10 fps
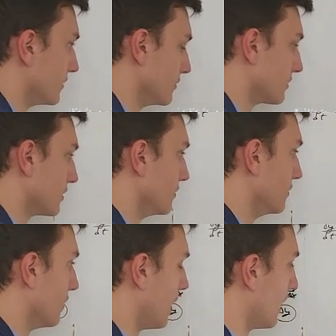due
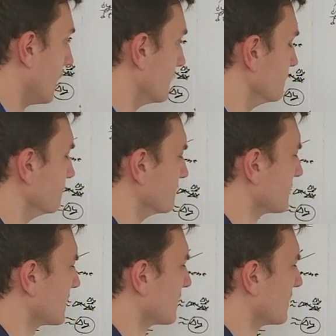to, um,
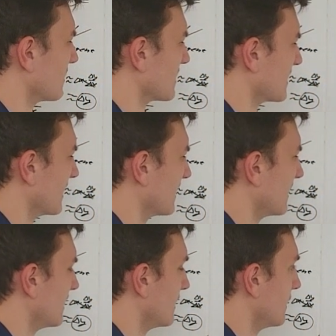what is
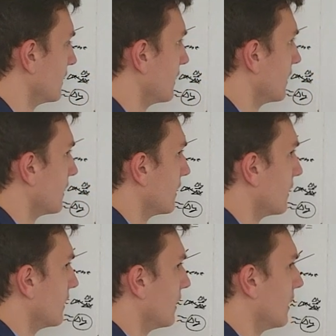it,
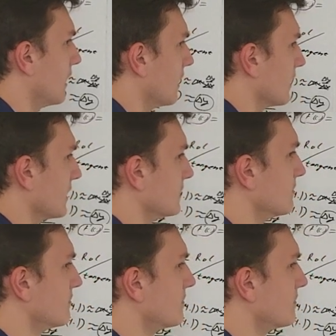uh,